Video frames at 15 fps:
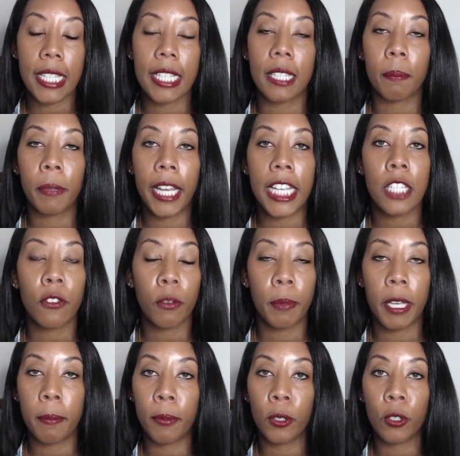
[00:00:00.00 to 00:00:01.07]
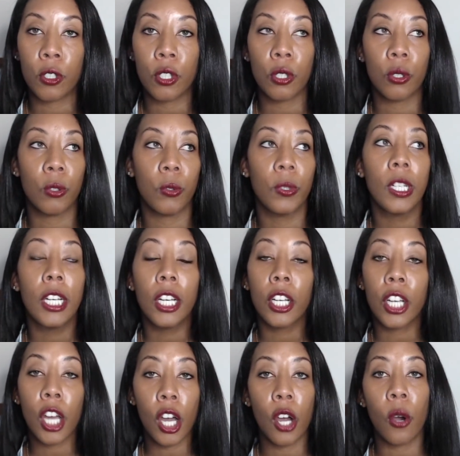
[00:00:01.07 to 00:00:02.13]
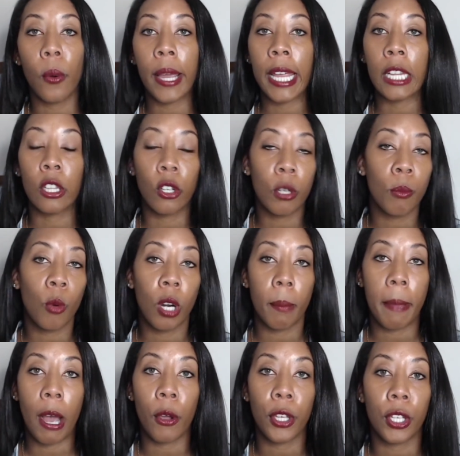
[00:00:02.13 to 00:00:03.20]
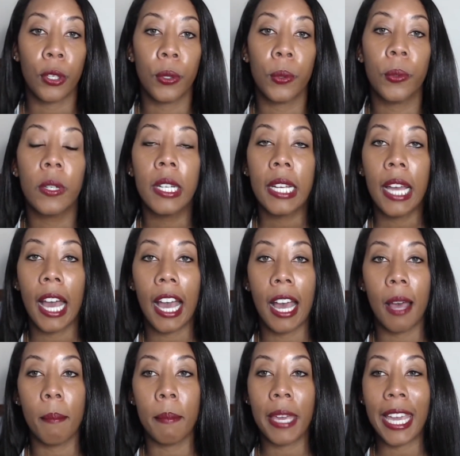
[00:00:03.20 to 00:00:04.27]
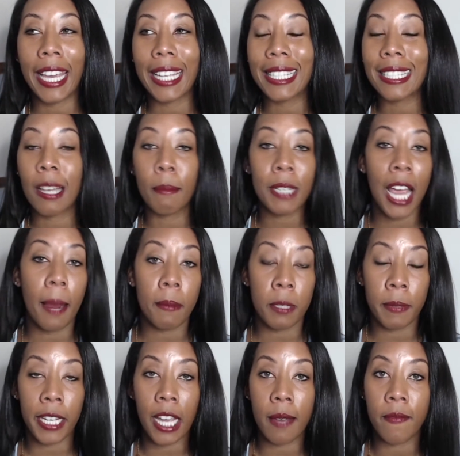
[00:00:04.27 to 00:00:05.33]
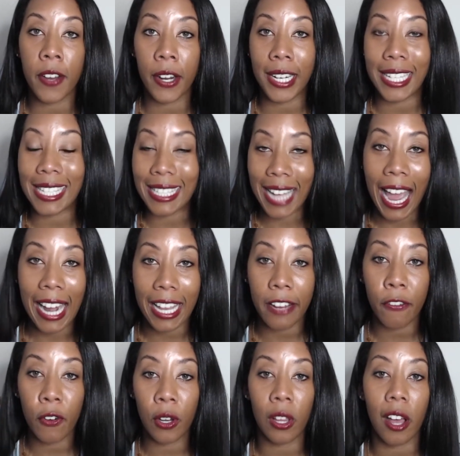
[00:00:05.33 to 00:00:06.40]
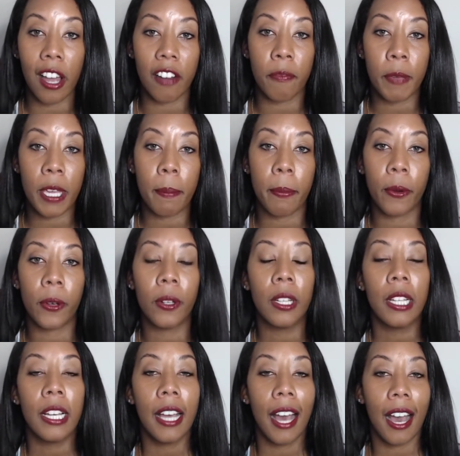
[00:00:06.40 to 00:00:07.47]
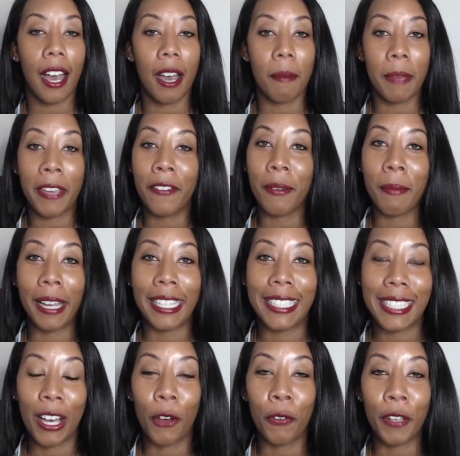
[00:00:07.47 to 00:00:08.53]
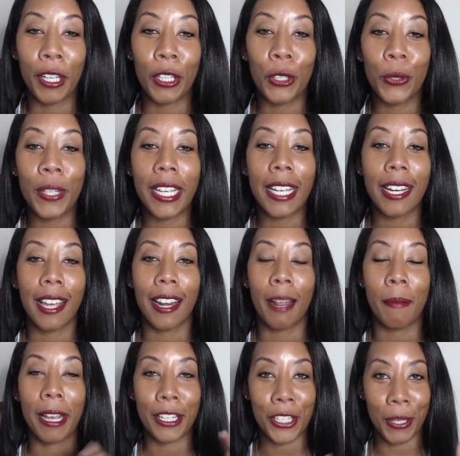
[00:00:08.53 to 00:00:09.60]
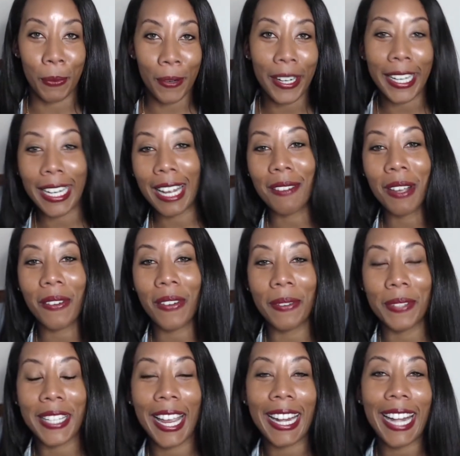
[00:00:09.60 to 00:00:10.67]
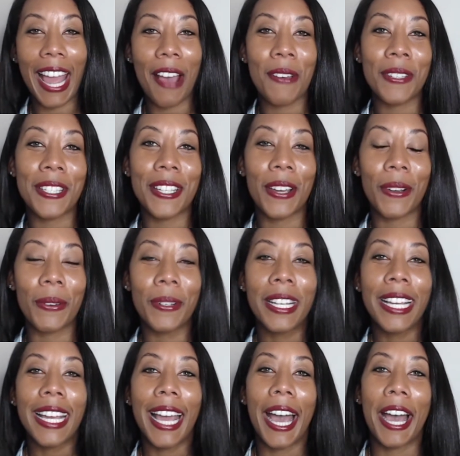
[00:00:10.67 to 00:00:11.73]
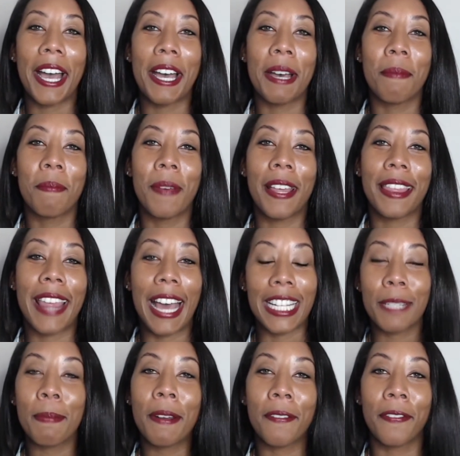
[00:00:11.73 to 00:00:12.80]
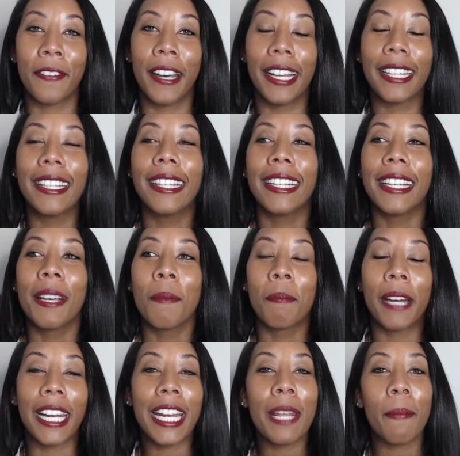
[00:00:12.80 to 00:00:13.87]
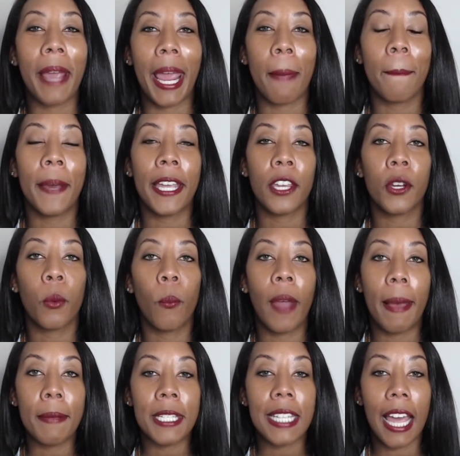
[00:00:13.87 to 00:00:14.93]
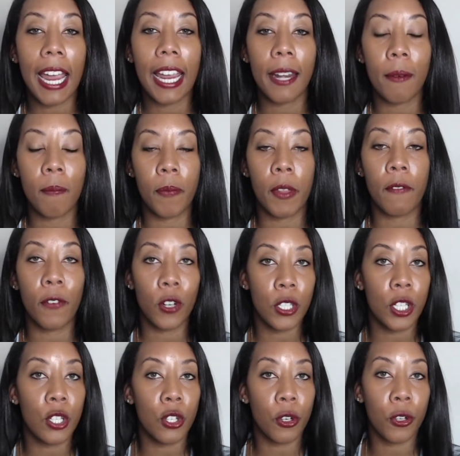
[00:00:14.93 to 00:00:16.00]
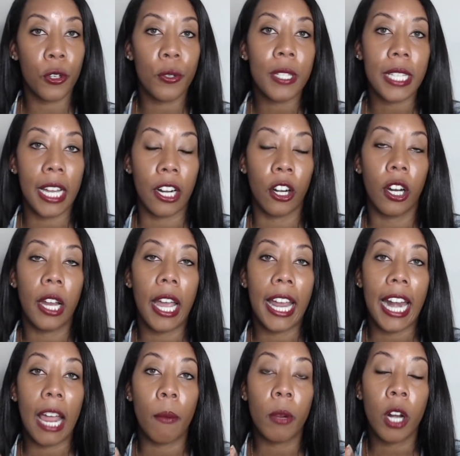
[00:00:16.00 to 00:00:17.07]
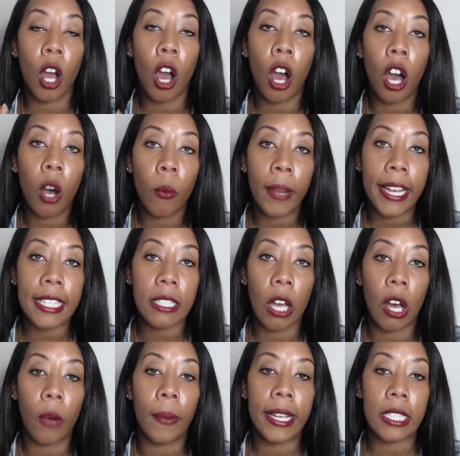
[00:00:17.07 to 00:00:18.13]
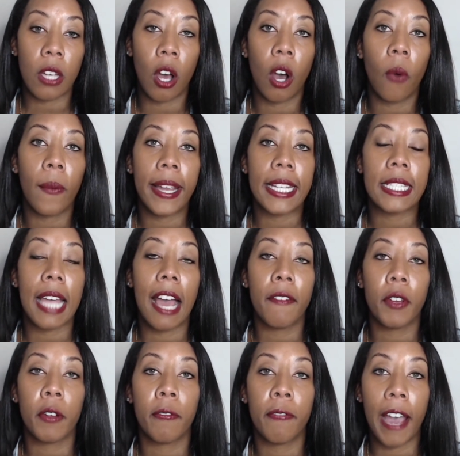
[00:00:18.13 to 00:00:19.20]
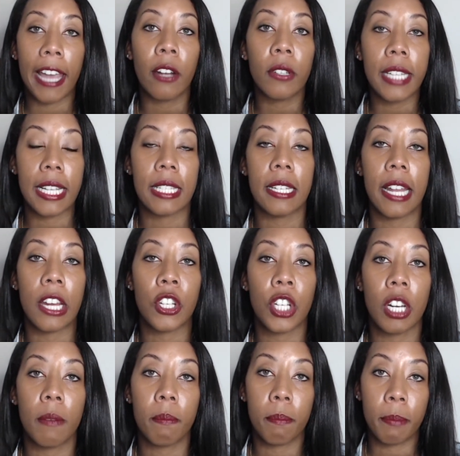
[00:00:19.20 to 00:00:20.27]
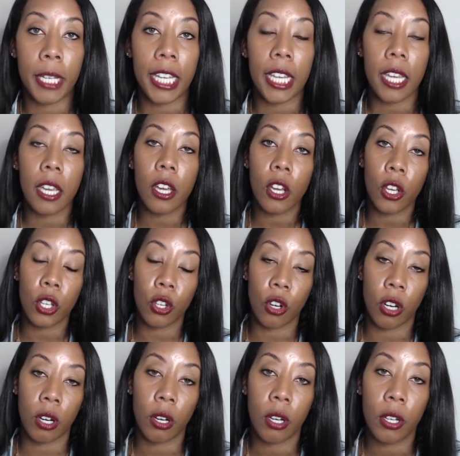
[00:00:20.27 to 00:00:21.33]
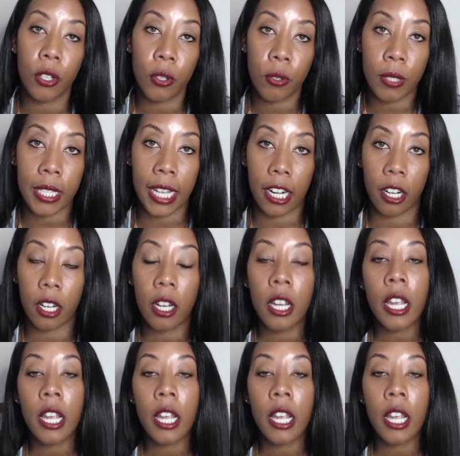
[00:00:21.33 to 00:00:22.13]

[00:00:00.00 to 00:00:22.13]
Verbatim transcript: It's a place for people to go and learn more about you. Um, it can sometimes become very static for a lot of people, um, even myself included. And I'm actually working on my website now, so um, that's been fun. But anyway, but your website versus your newsletter. And I would always, always, always have your final destination be your newsletter.